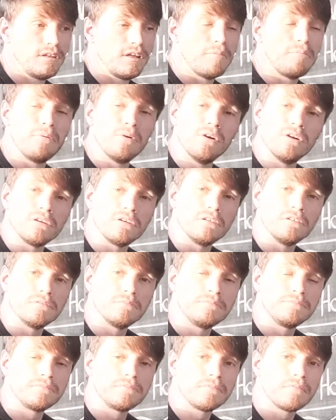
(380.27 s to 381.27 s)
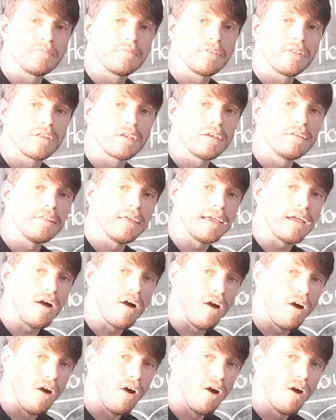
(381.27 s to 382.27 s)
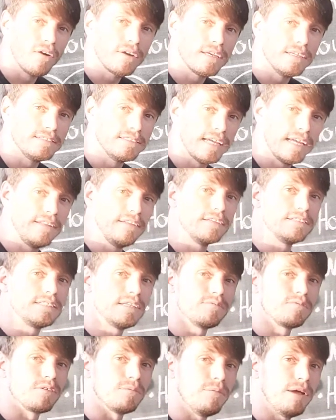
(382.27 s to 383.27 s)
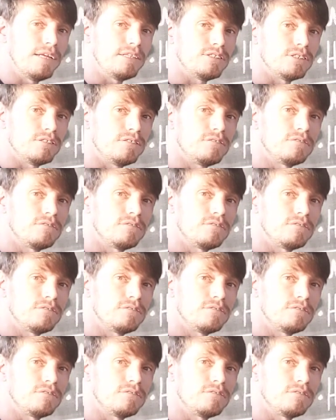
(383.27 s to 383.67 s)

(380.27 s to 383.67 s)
a book, they all contain this information.